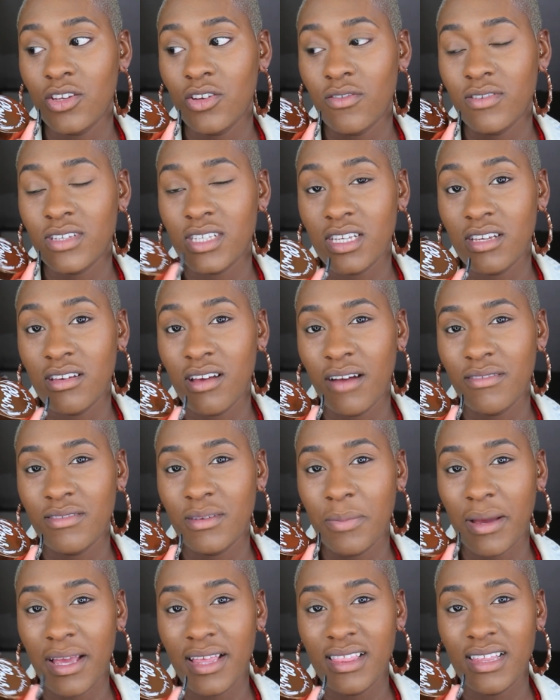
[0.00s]
obviously you have
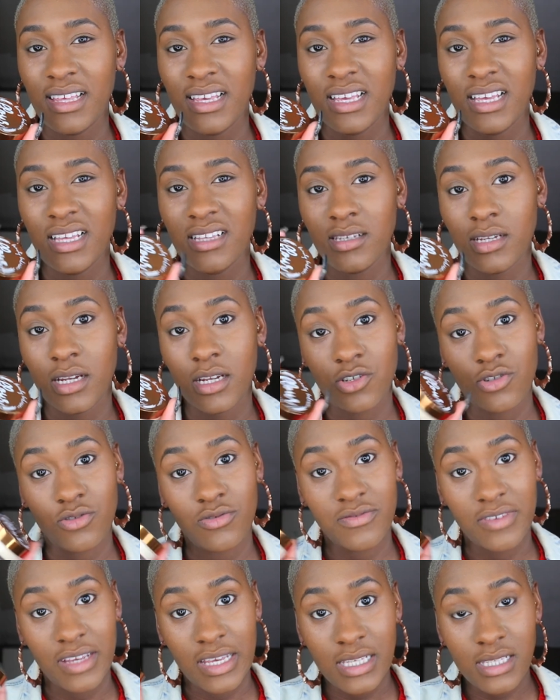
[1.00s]
to pay the
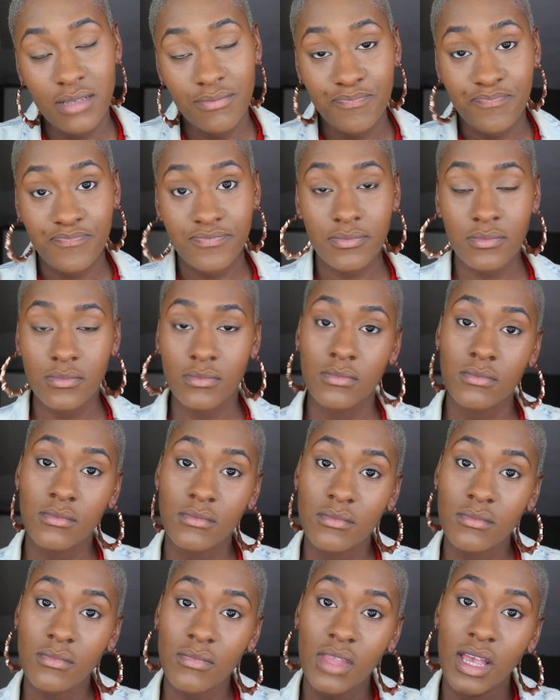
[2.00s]
international fees
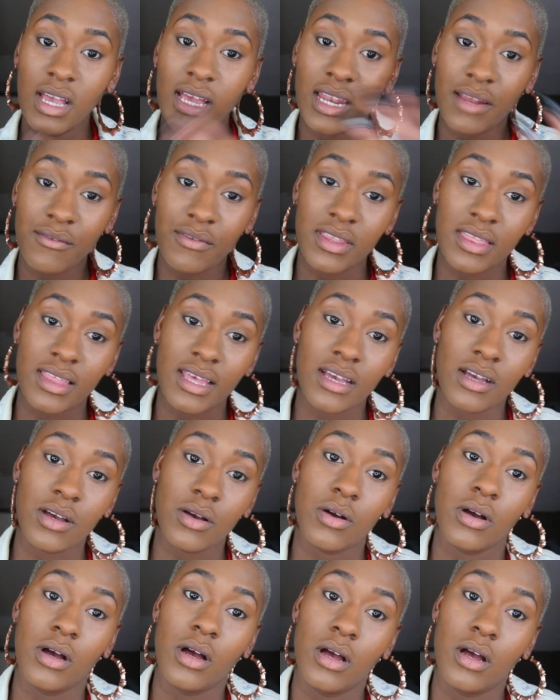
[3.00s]
and everything,